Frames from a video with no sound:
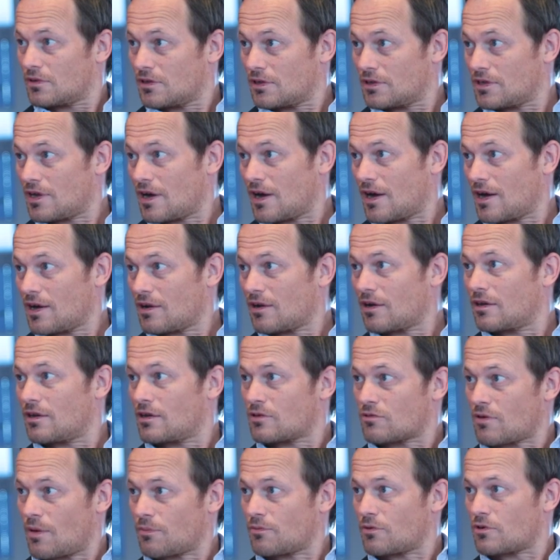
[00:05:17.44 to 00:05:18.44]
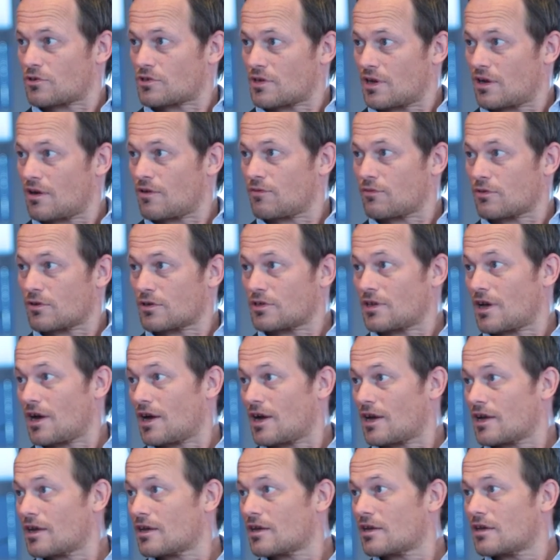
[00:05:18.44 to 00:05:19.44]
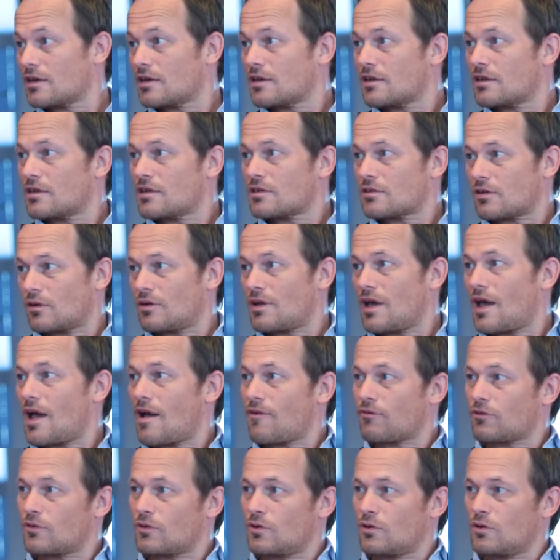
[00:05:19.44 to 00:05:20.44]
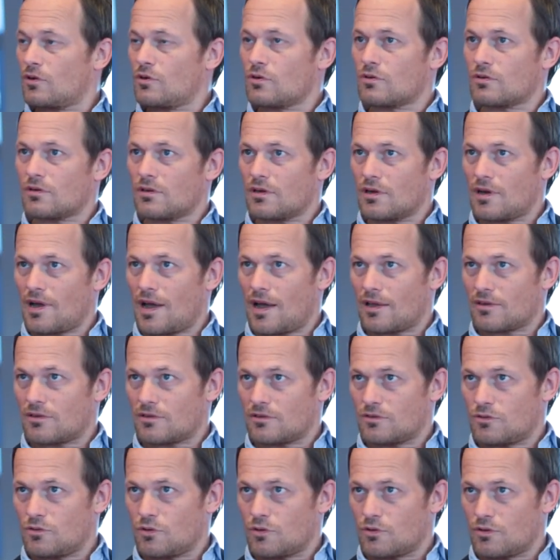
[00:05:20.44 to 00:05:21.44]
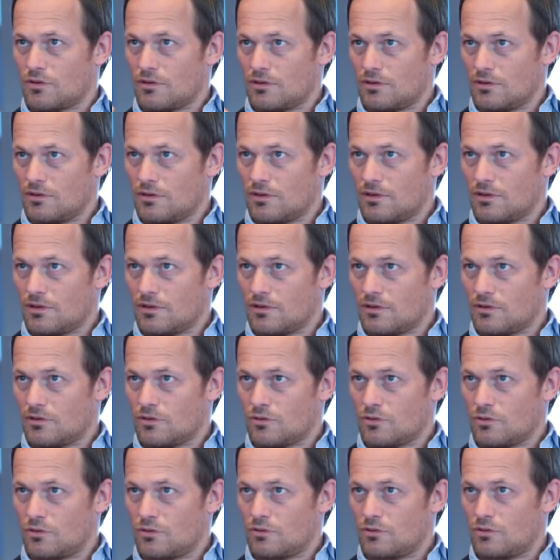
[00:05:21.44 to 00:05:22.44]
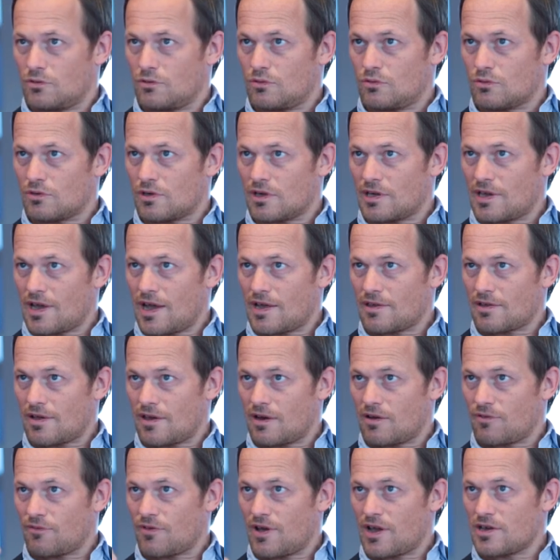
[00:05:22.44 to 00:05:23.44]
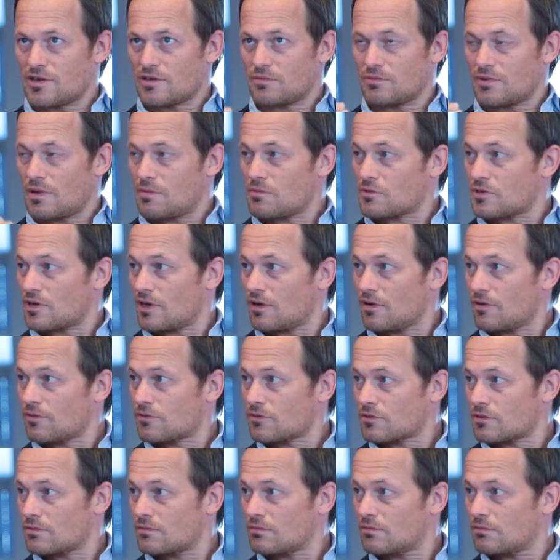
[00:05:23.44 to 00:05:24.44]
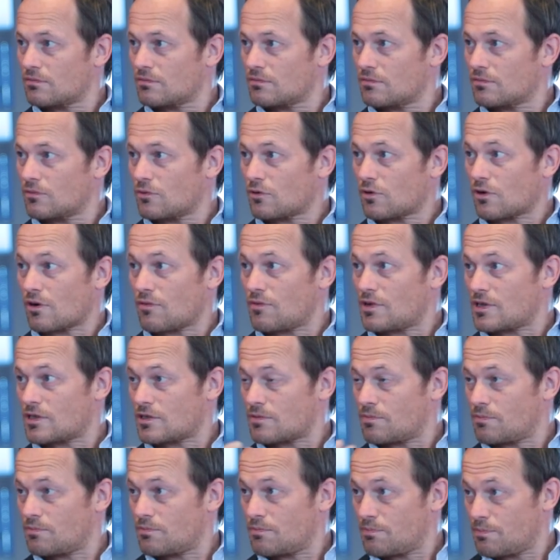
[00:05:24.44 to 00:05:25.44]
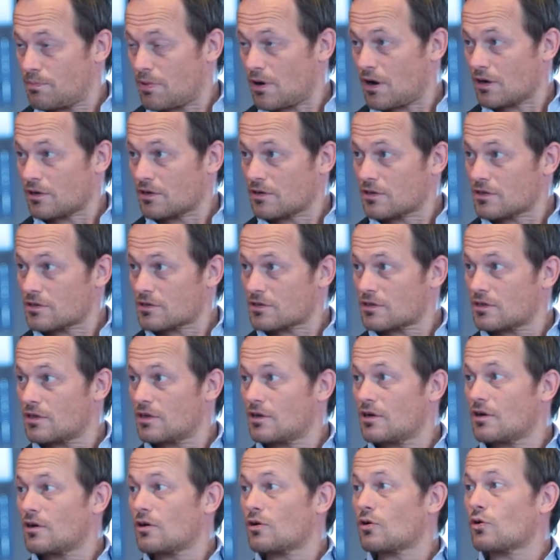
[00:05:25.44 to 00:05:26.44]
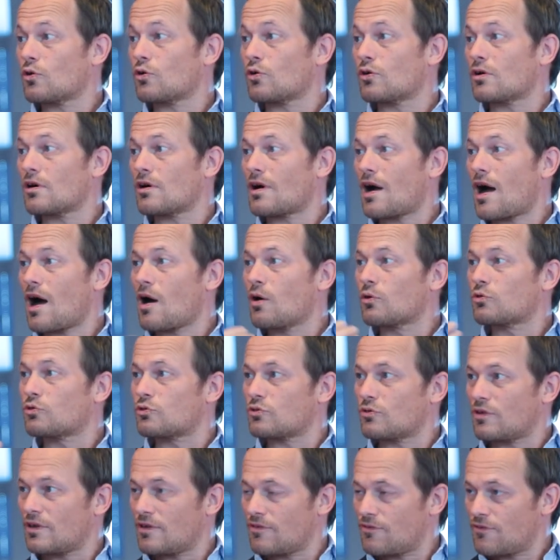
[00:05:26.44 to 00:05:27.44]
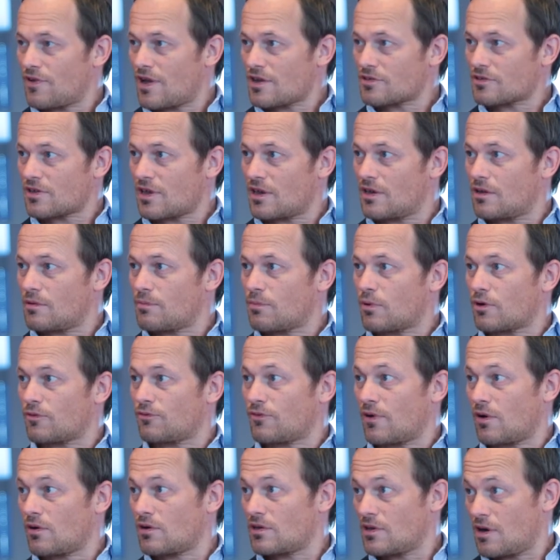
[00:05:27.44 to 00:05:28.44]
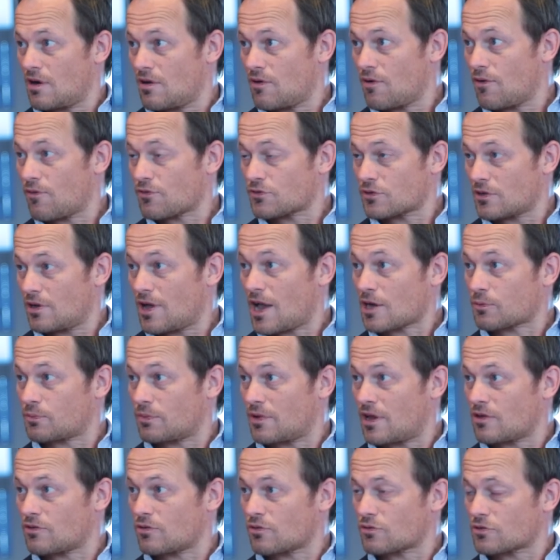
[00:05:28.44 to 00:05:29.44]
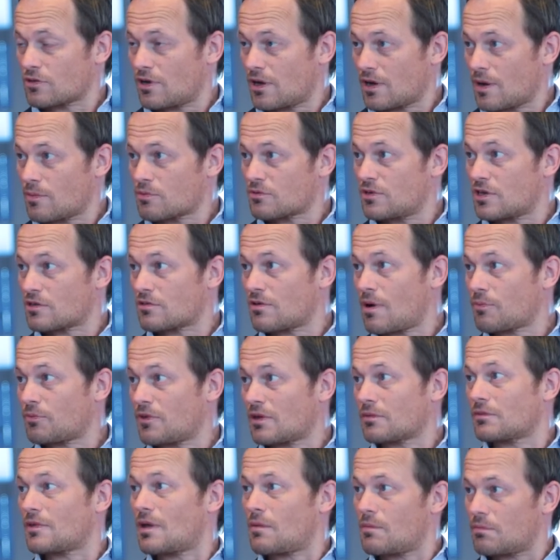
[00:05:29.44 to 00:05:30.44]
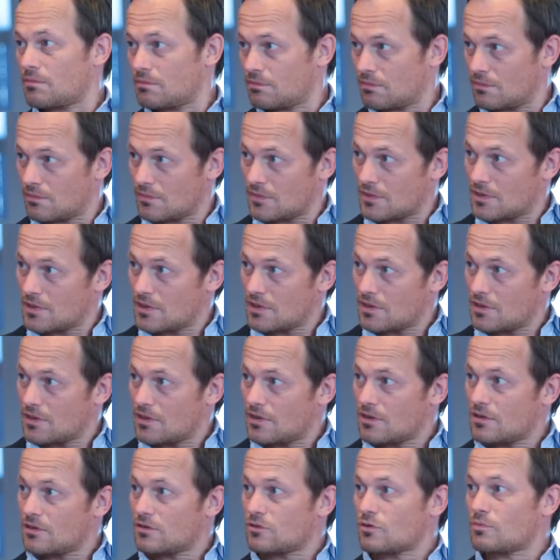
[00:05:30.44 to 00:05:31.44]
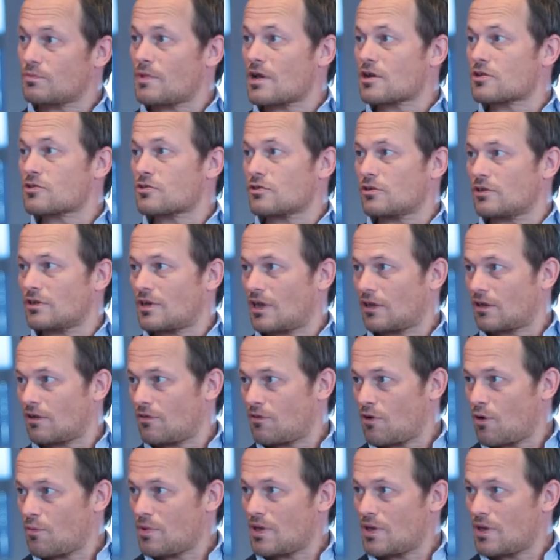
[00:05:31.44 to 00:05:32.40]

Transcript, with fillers: or die, and disrupt yourself or die. So they have to look at to to create innovation themselves, or with partners, or how to invest in a portfolio of exponential startups, disrupting them, to make sure that they will